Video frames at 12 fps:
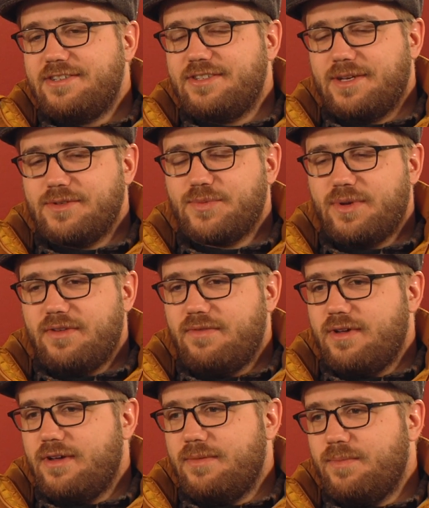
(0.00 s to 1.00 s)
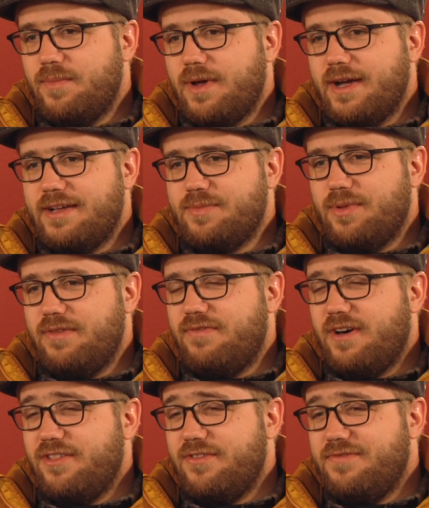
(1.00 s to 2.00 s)
So that was one of them. I got to play
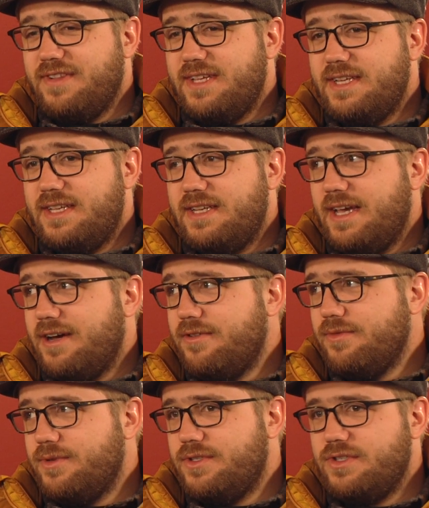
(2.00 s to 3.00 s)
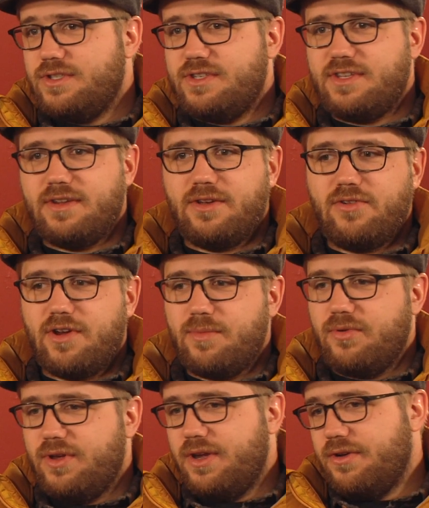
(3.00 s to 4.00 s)
Father Flynn in Doubt, which is just an
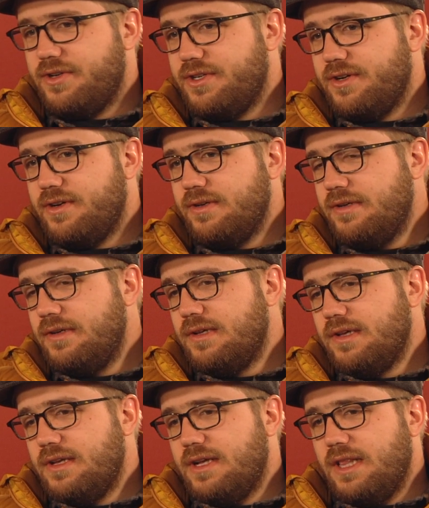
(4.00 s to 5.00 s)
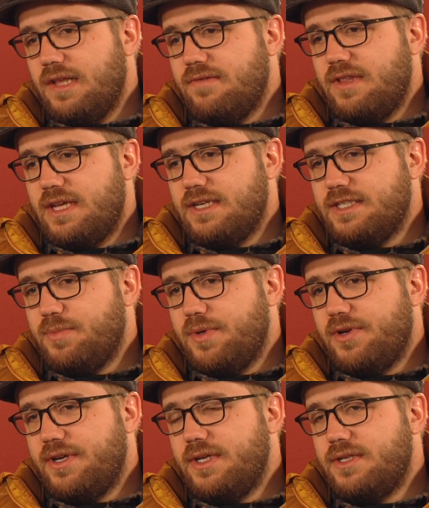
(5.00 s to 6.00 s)
incredible character. I loved that
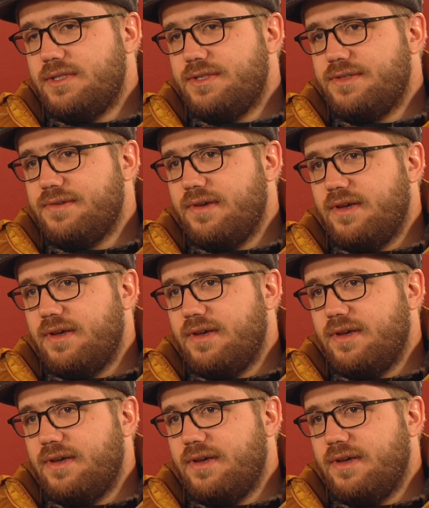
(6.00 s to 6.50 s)
experience.